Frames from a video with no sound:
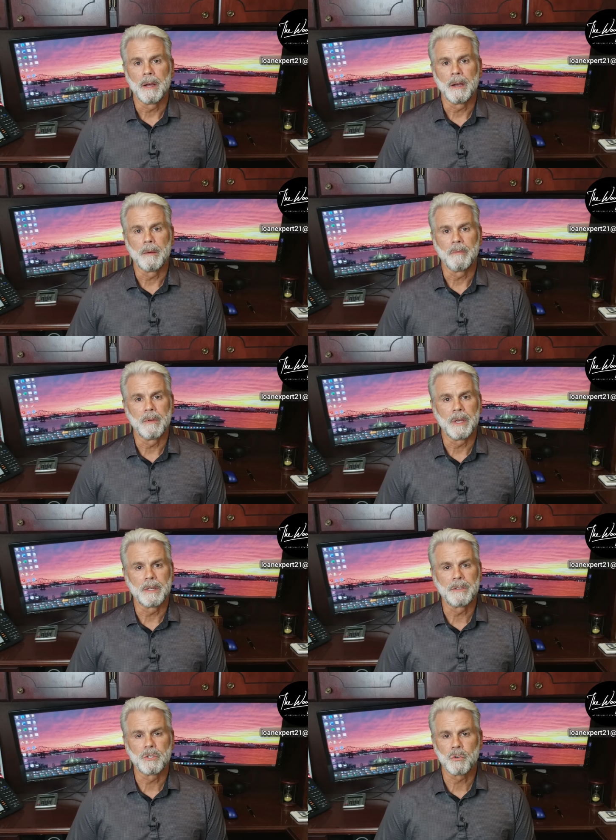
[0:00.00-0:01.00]
uh,
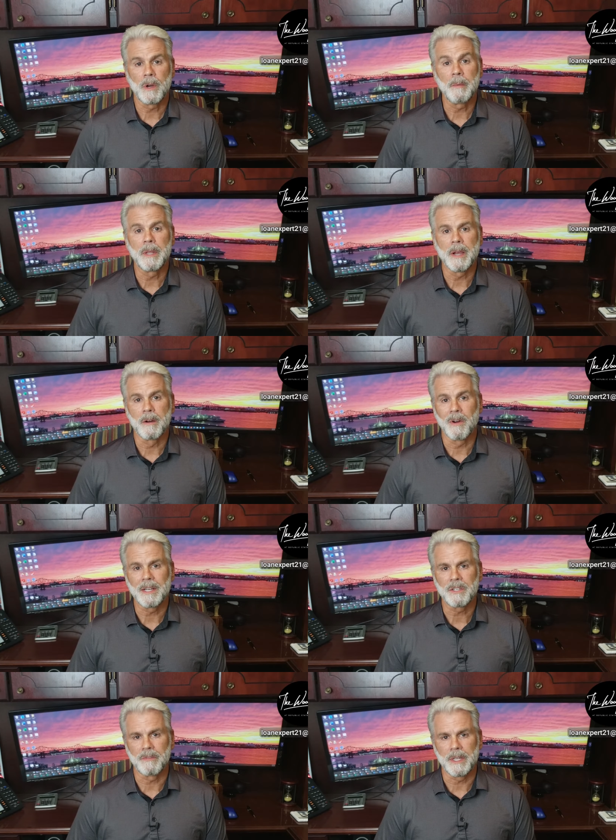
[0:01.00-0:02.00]
extremely
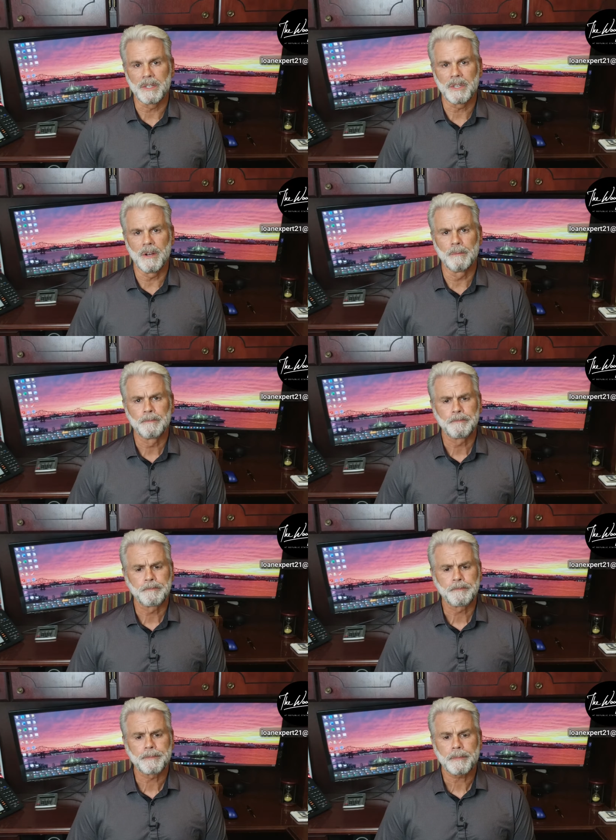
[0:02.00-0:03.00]
aggressively. So
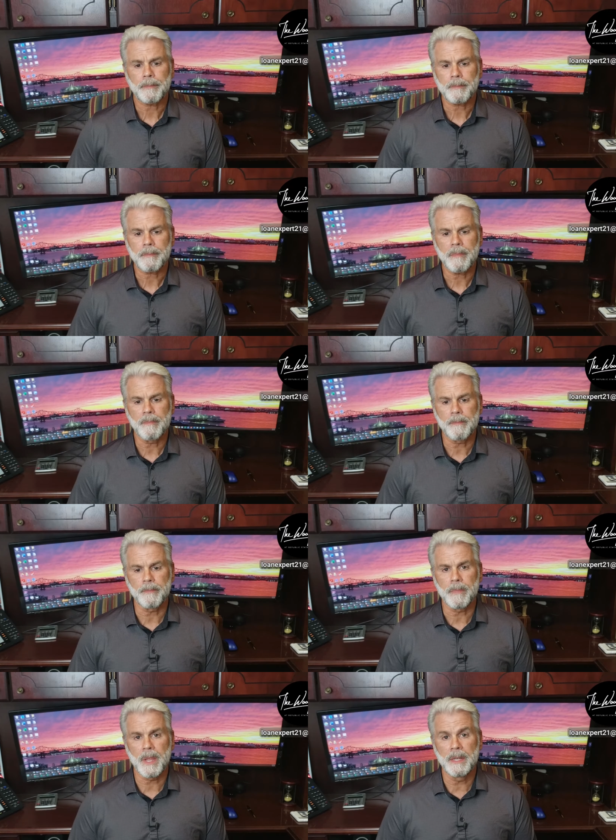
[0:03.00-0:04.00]

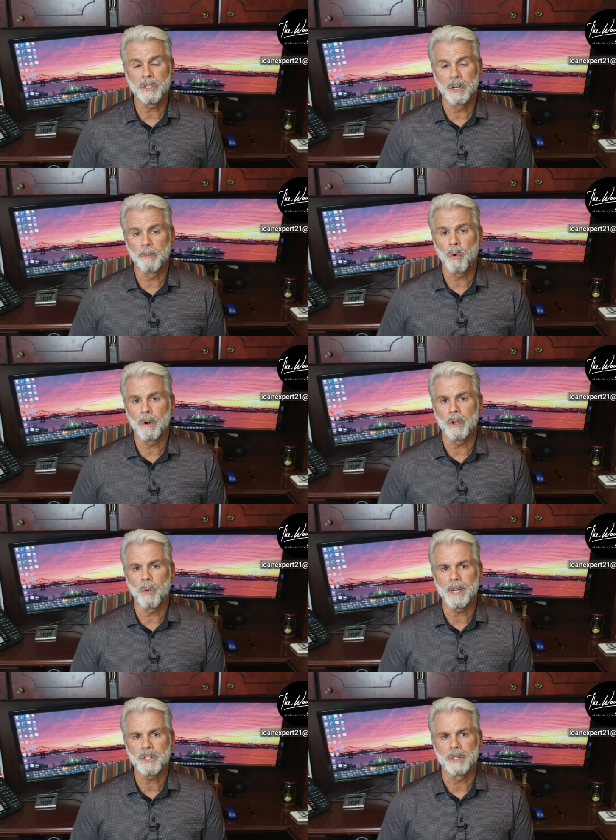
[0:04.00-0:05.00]
it's an important
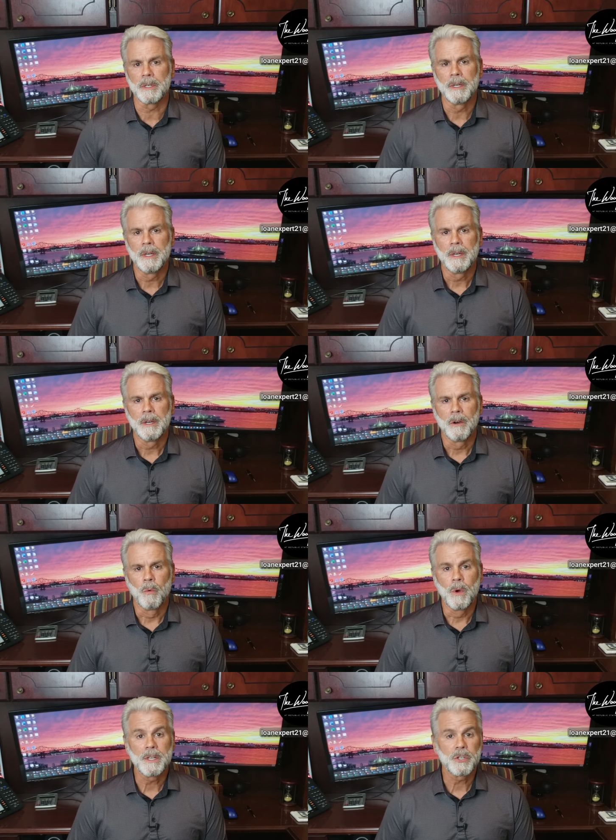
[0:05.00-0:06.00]
question.
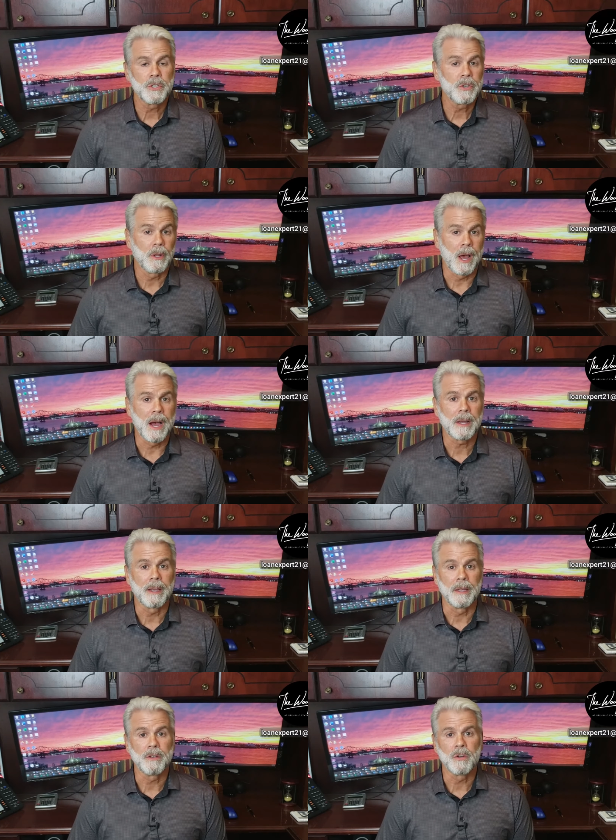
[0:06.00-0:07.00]
When should you lock
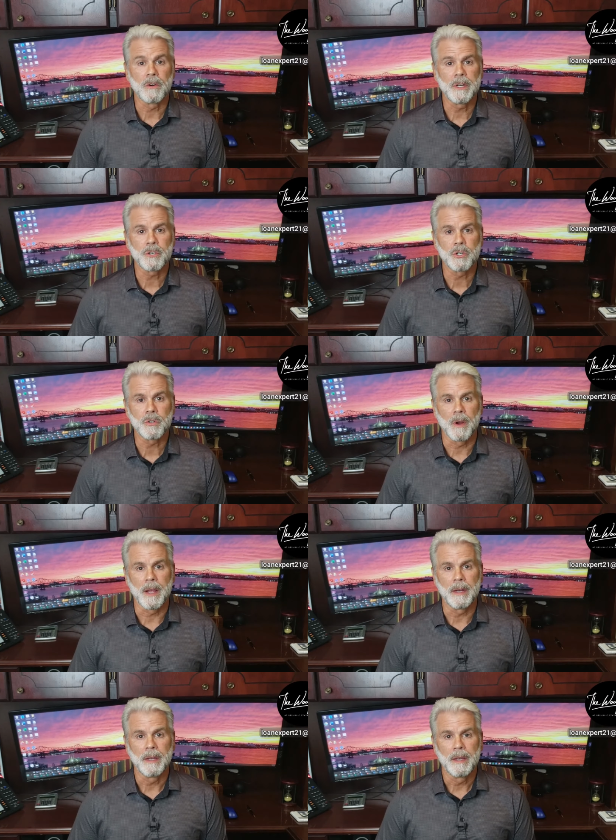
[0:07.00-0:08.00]
in your interest
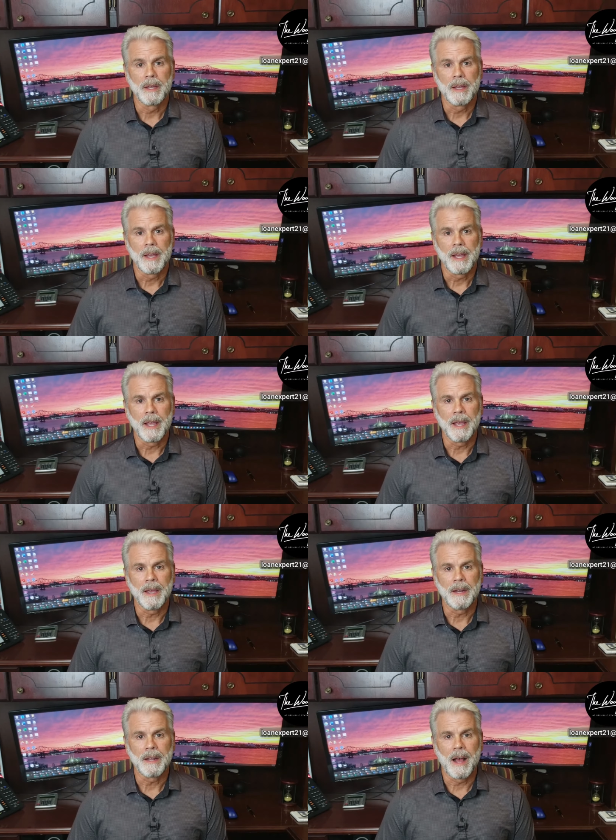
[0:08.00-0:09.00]
rate?
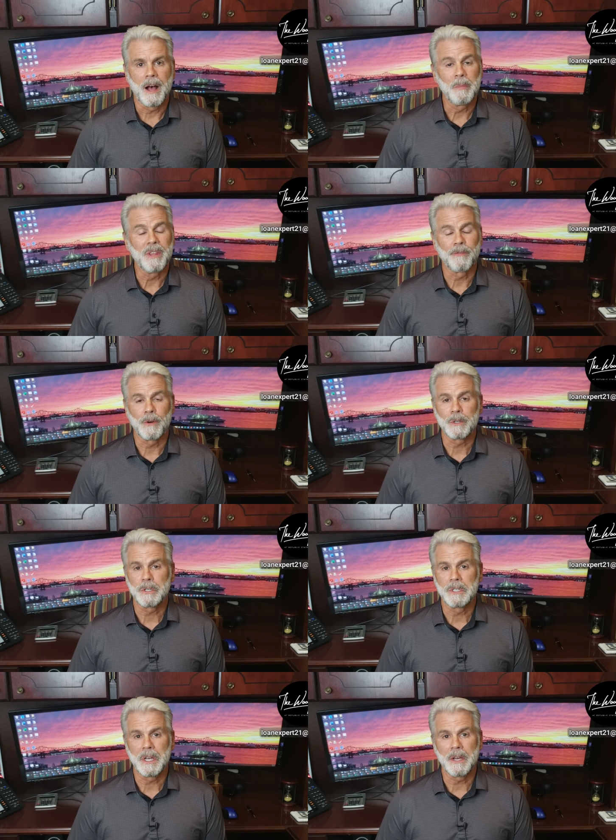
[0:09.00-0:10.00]
And I'll be the first
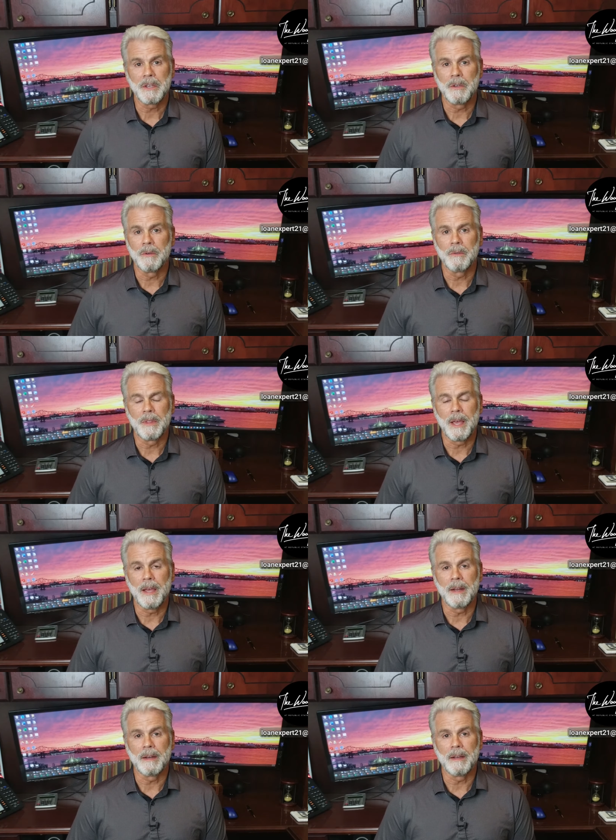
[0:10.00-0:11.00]
to tell you
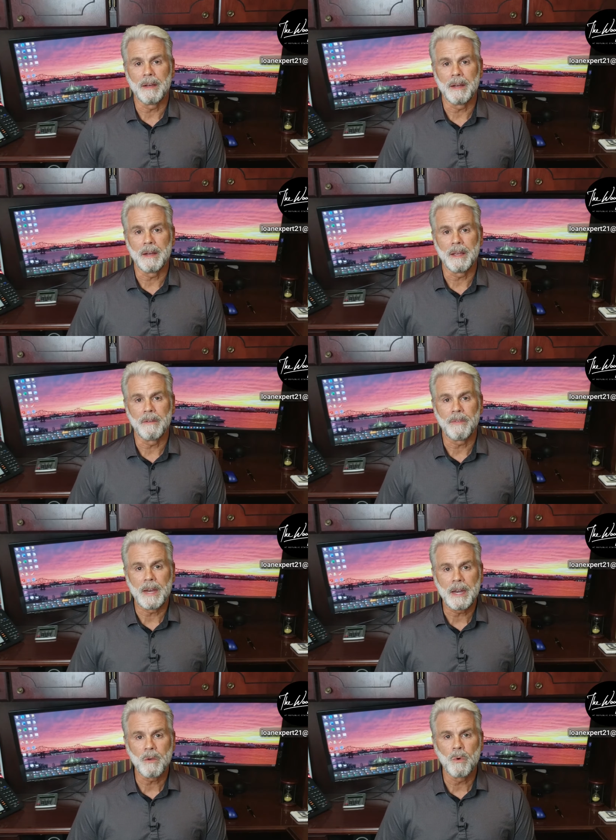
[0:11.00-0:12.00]
that uh, if
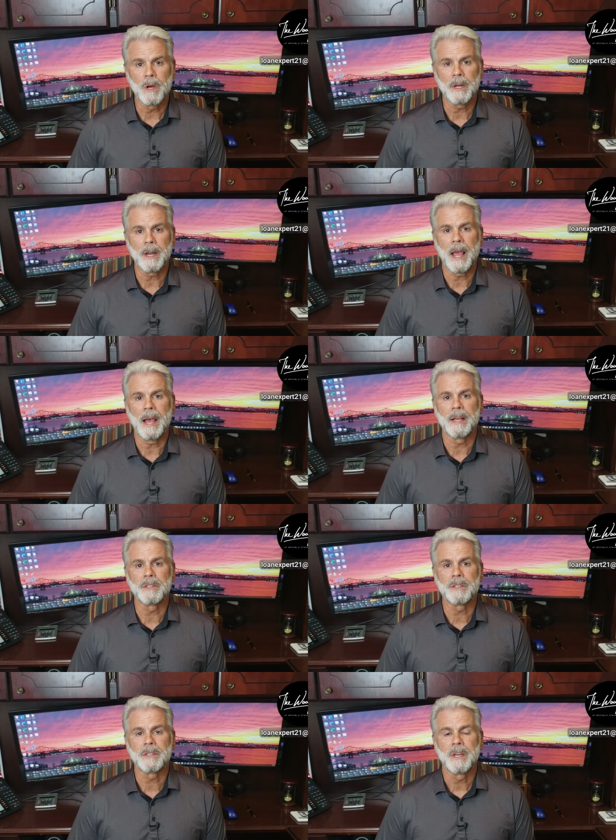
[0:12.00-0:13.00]
anyone
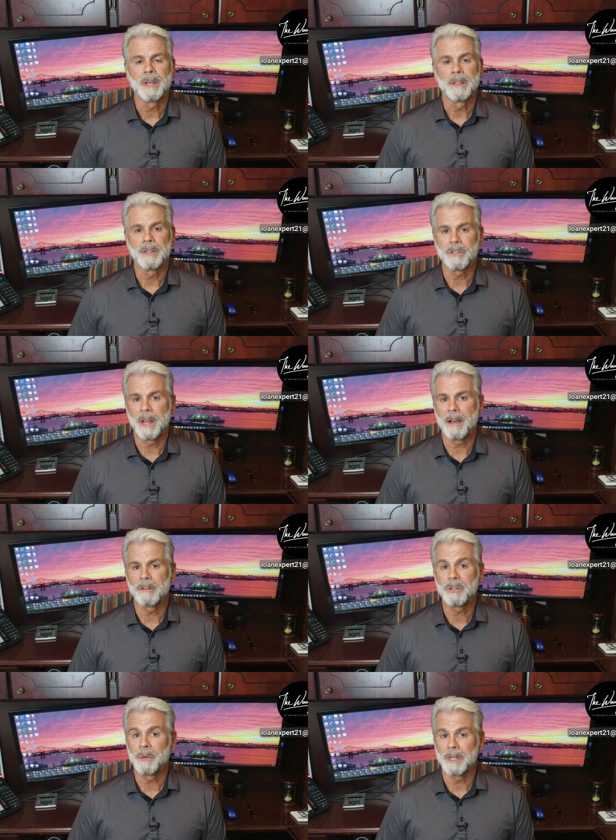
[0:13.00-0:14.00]
has this
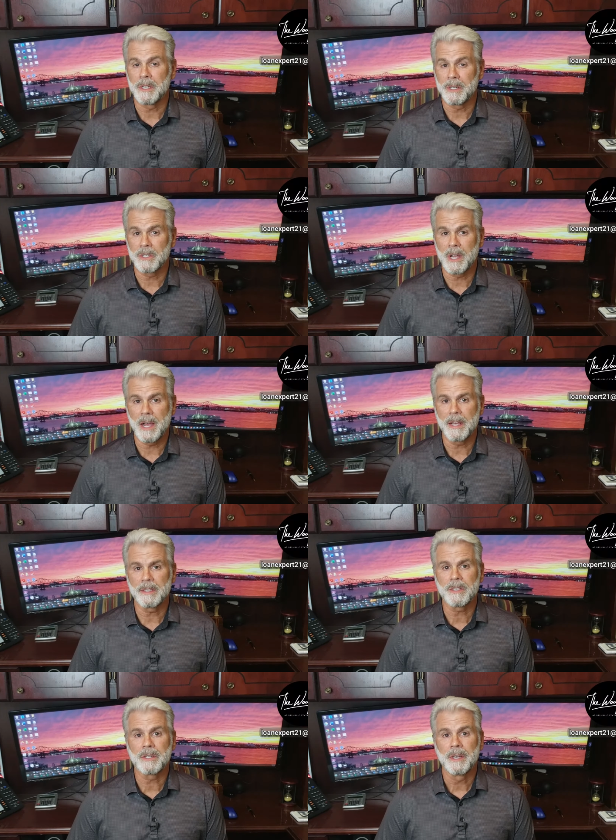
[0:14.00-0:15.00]
down to an, a
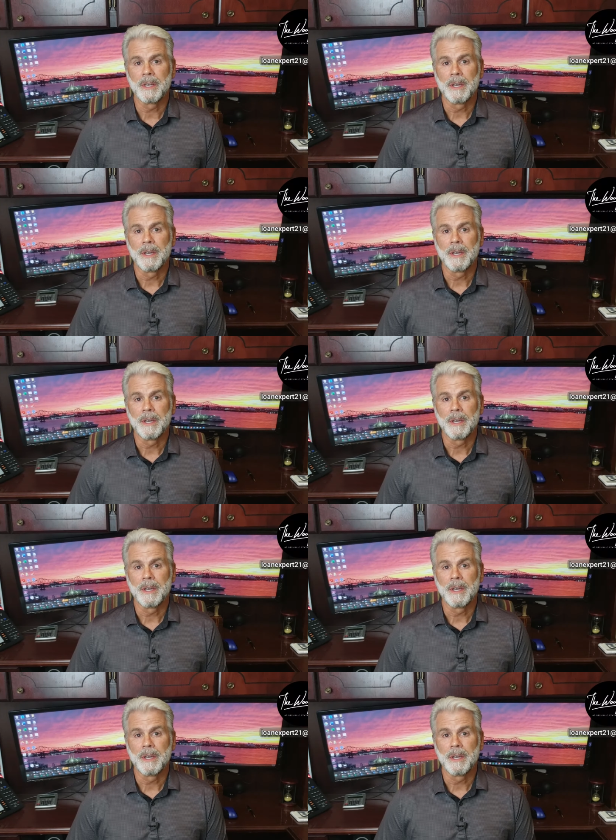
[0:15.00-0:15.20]
science,